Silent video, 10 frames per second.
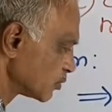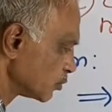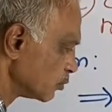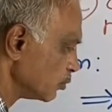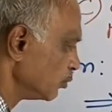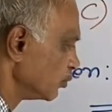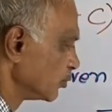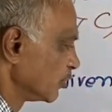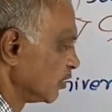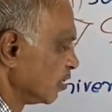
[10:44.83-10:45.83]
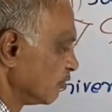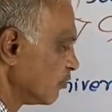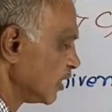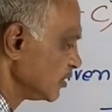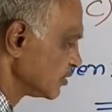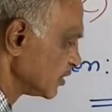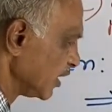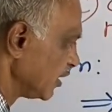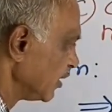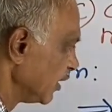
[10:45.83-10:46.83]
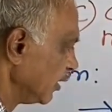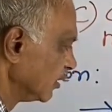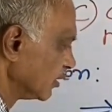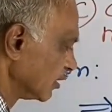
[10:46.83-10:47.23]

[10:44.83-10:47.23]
2. What is a here?